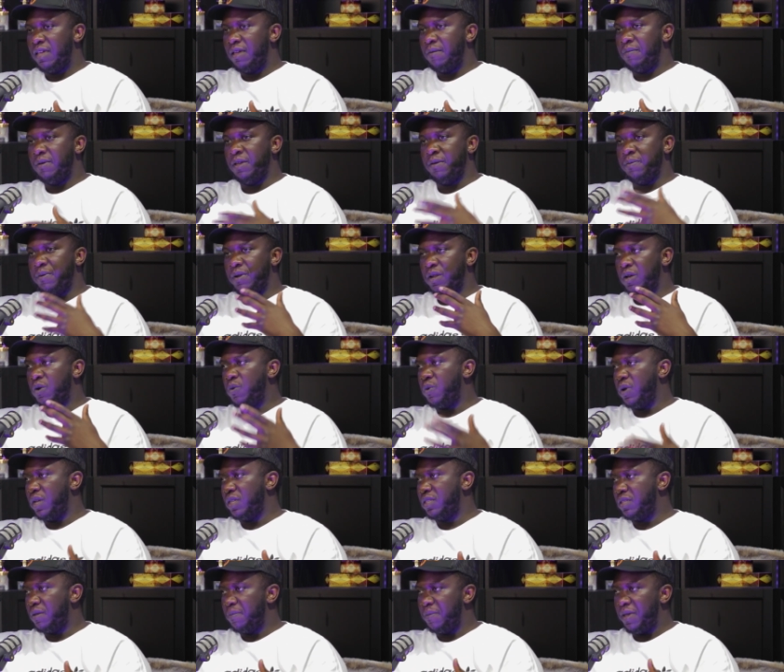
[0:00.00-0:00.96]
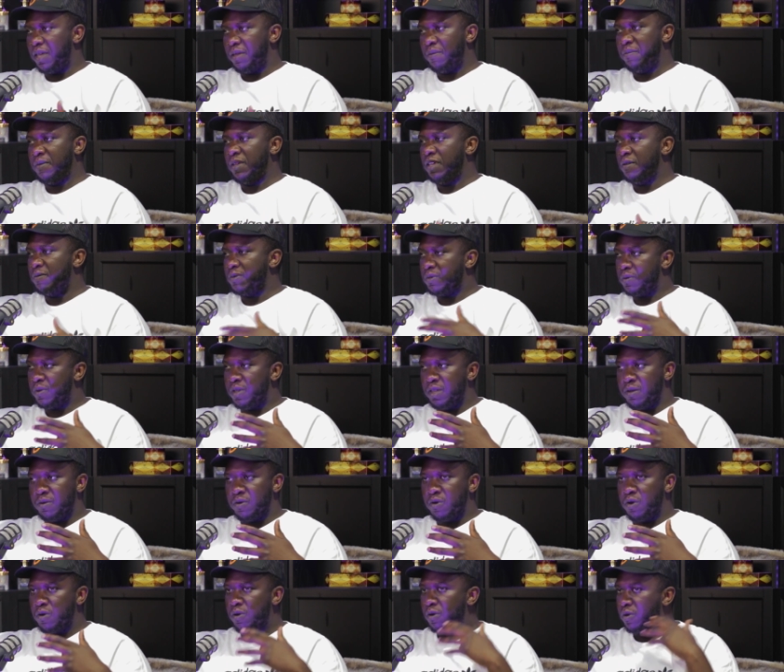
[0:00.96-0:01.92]
people are quick to make memes,
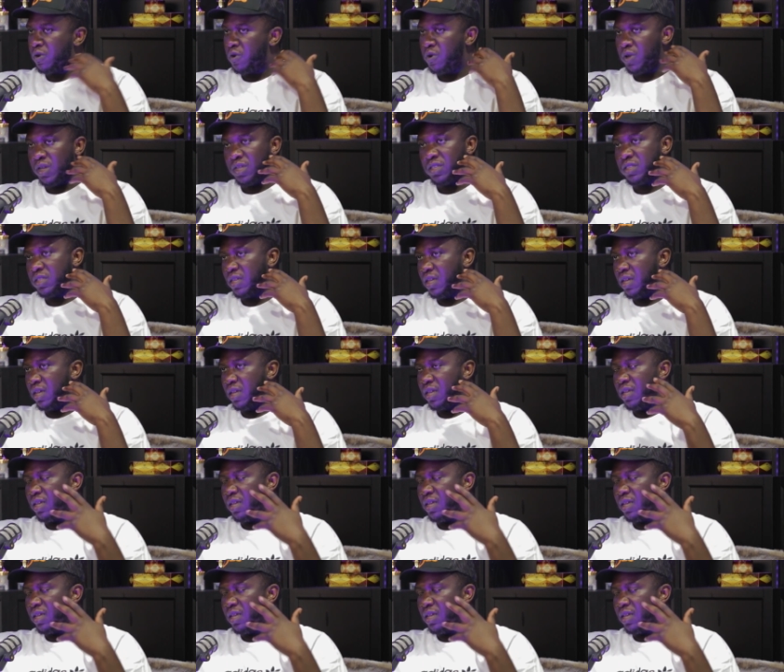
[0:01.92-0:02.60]
people are quick to...